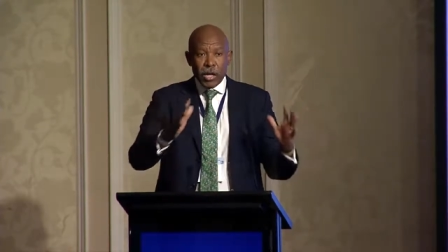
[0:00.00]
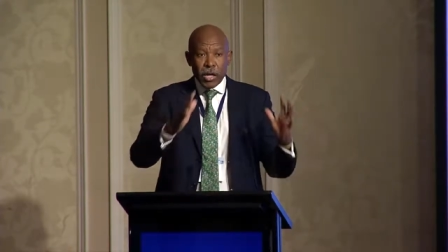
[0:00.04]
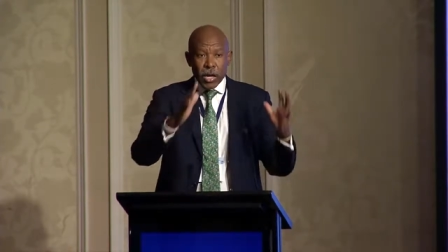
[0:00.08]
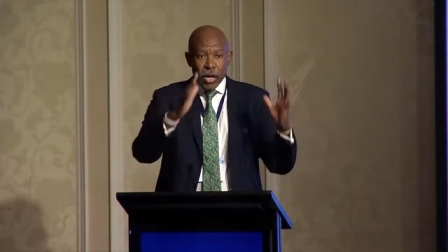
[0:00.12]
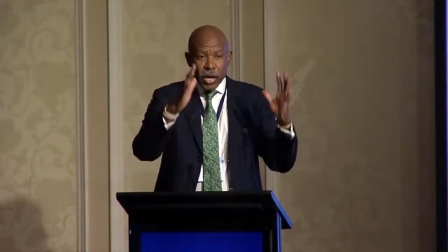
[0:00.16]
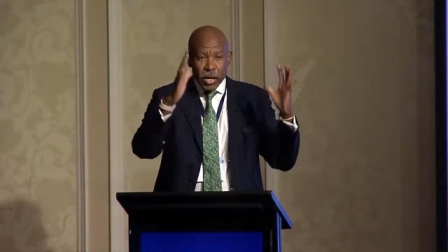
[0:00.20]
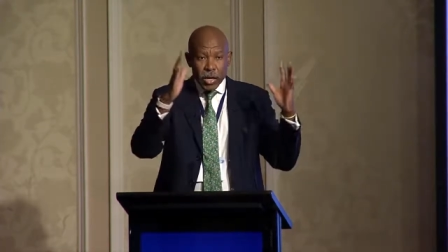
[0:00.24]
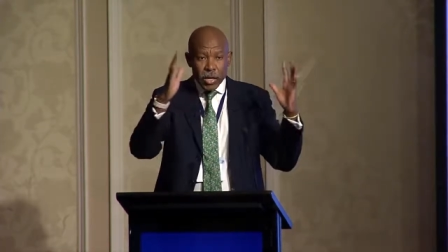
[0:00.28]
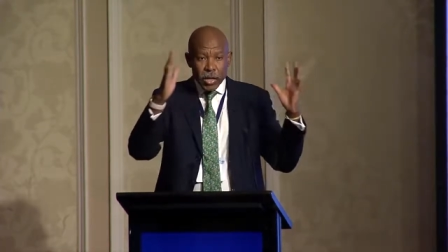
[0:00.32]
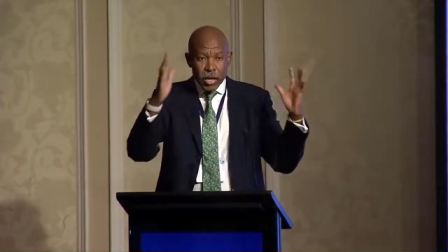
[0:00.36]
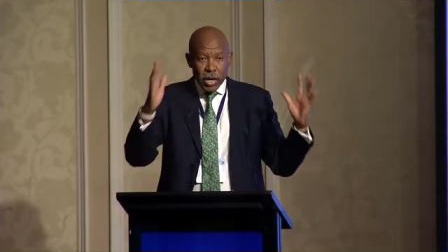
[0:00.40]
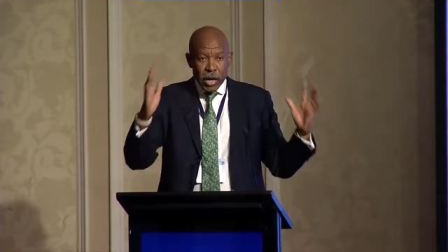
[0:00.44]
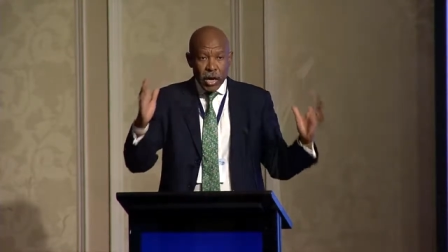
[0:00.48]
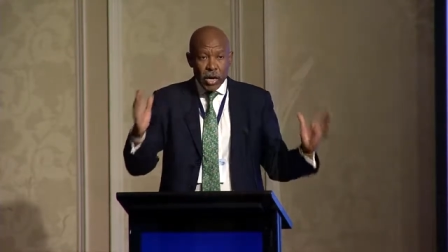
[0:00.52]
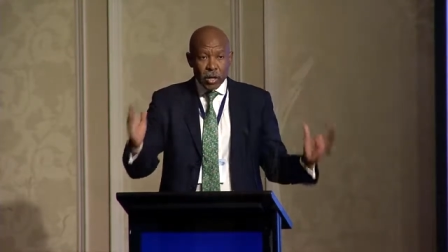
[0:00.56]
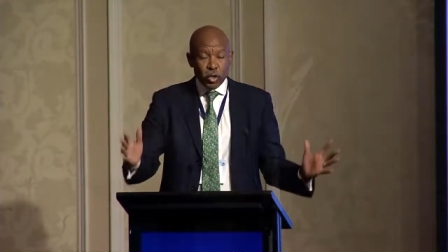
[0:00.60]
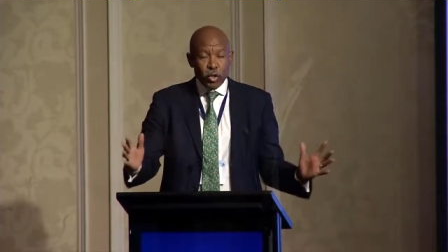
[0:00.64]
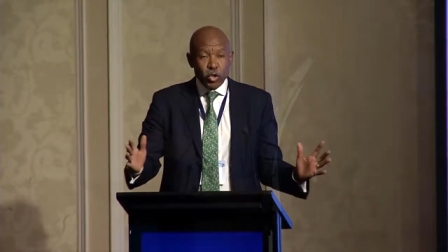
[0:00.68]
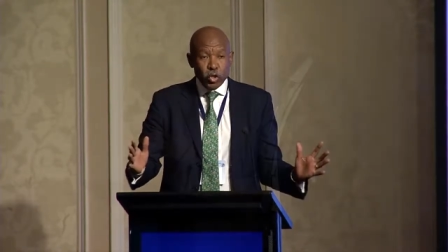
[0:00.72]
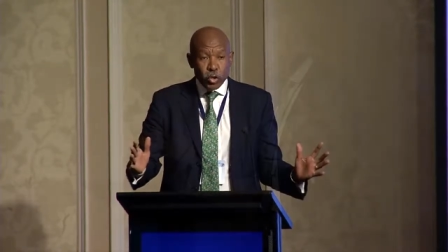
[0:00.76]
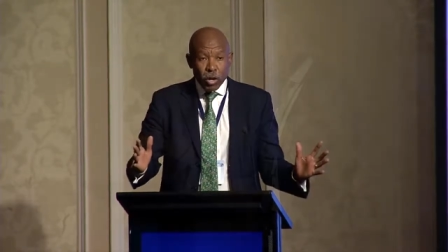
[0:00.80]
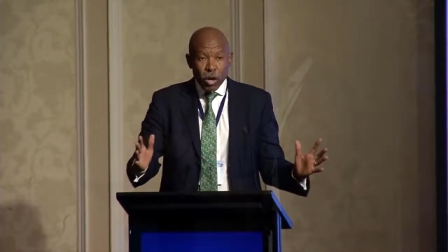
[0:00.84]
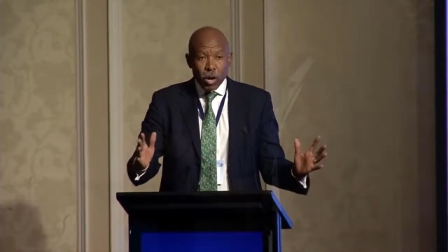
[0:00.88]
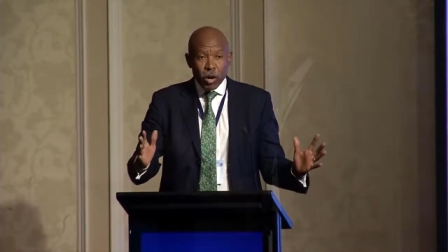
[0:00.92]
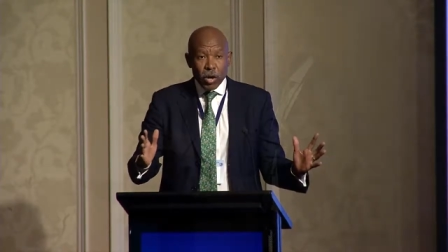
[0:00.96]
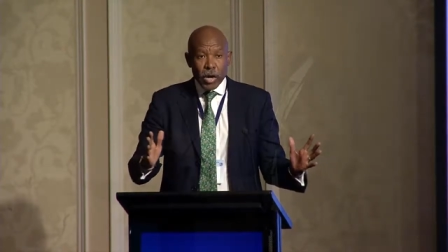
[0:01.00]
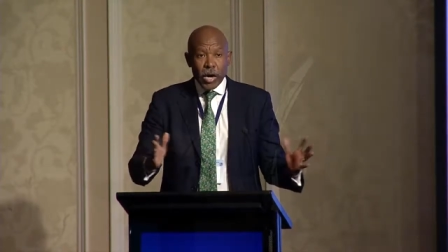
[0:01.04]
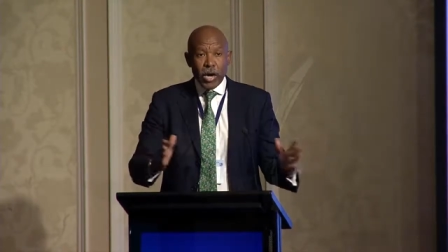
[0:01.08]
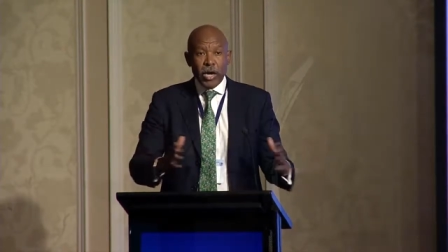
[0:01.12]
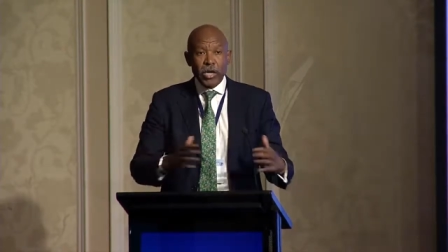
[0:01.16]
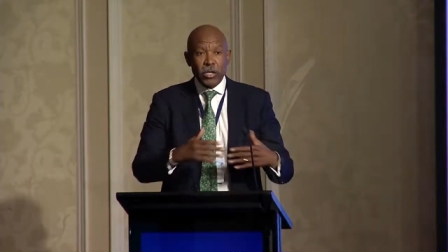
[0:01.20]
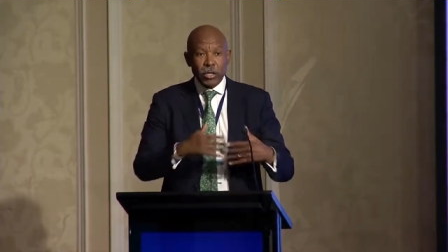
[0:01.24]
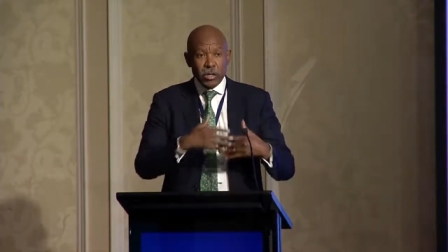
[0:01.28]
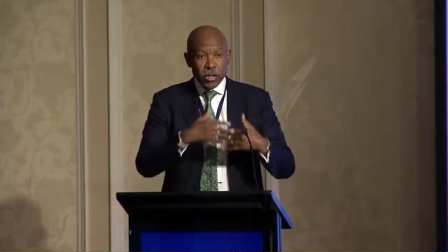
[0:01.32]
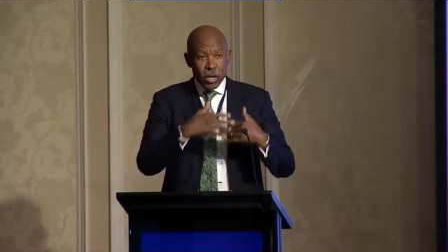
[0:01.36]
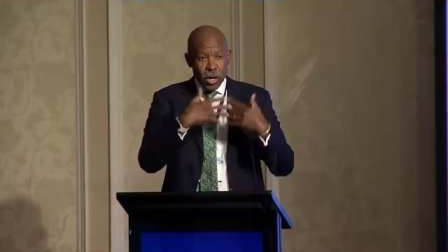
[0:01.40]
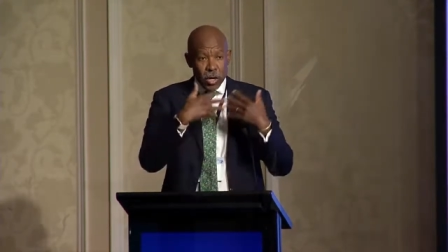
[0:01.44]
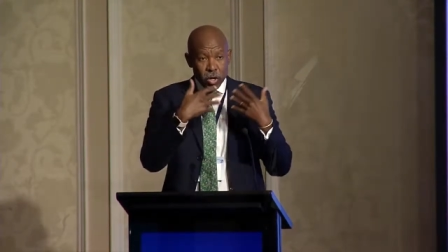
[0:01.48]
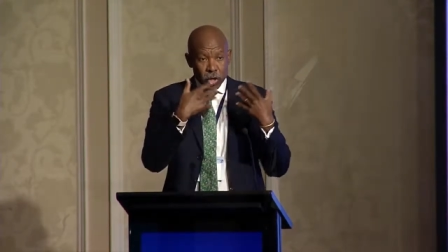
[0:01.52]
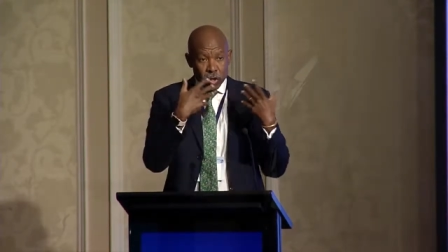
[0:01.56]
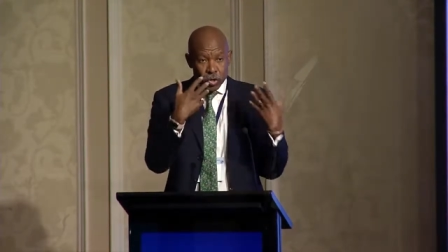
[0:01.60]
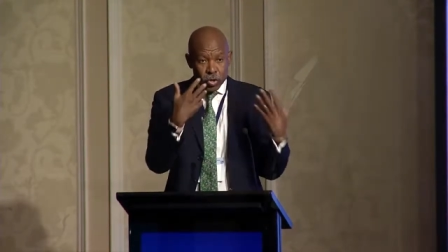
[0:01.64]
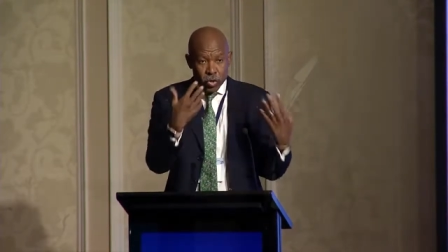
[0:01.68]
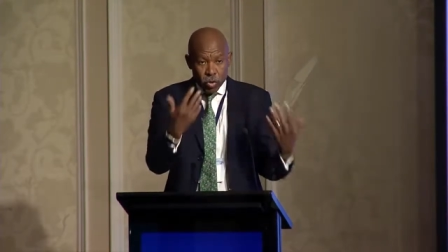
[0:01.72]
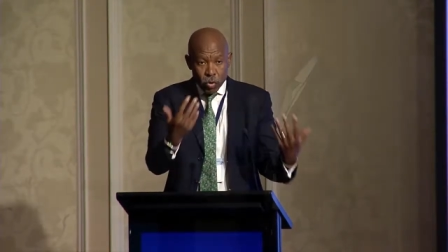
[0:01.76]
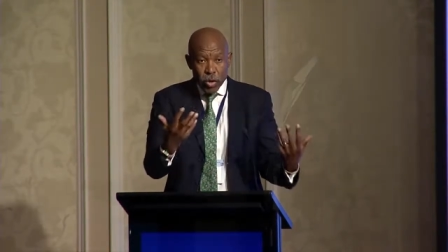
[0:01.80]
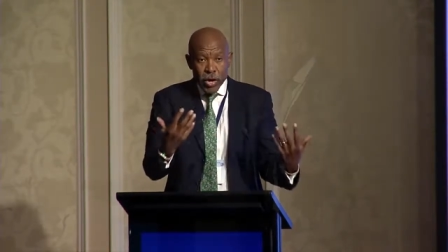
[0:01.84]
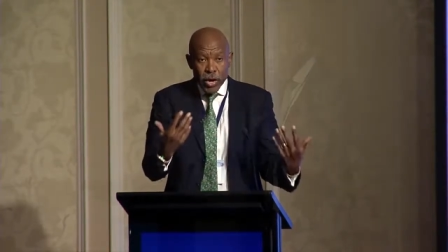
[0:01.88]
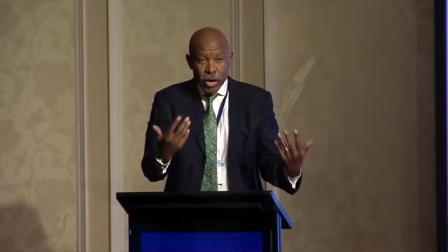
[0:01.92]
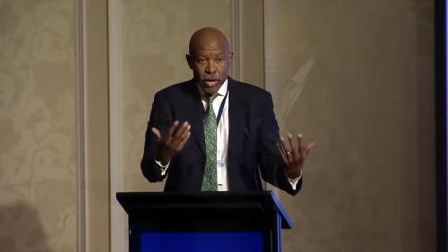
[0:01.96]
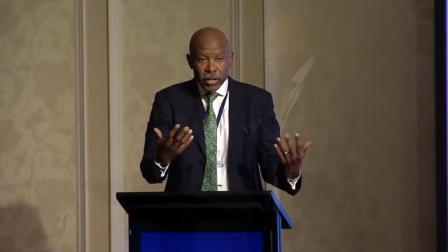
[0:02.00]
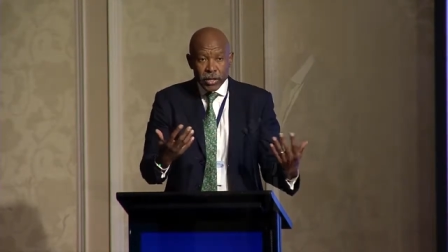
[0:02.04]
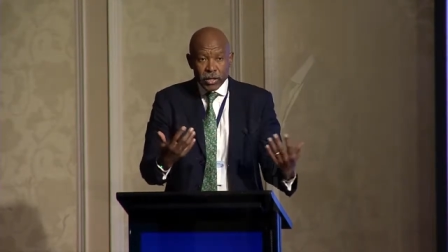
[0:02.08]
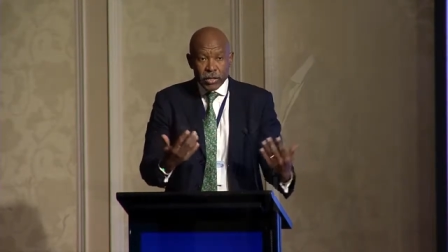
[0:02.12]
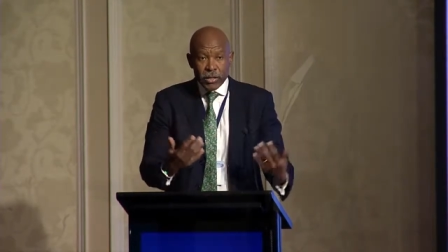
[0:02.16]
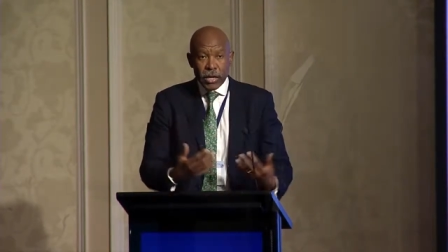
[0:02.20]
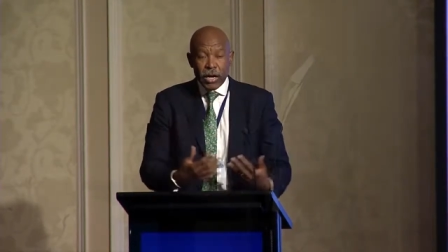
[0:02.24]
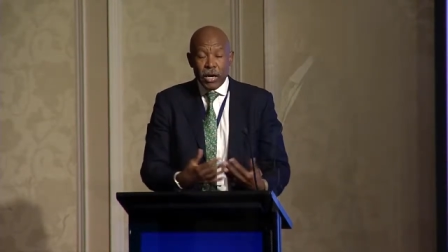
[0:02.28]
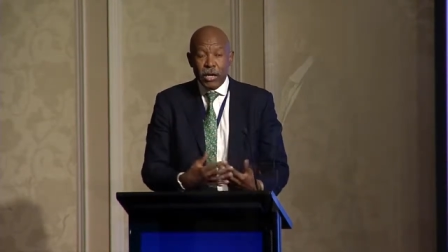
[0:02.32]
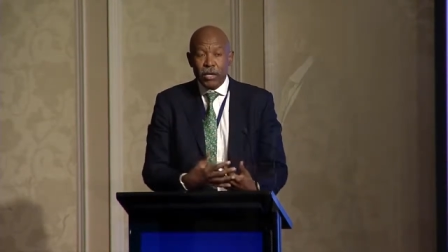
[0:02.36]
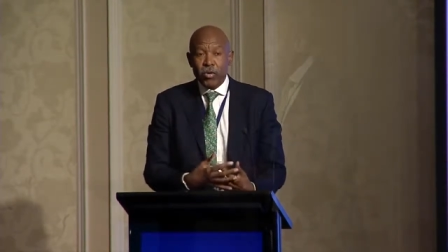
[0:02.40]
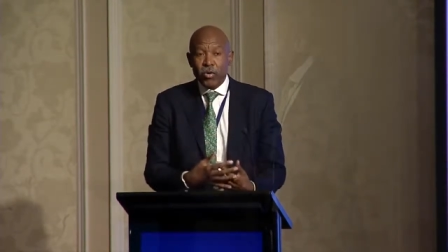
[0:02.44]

uh, they are strong and you enter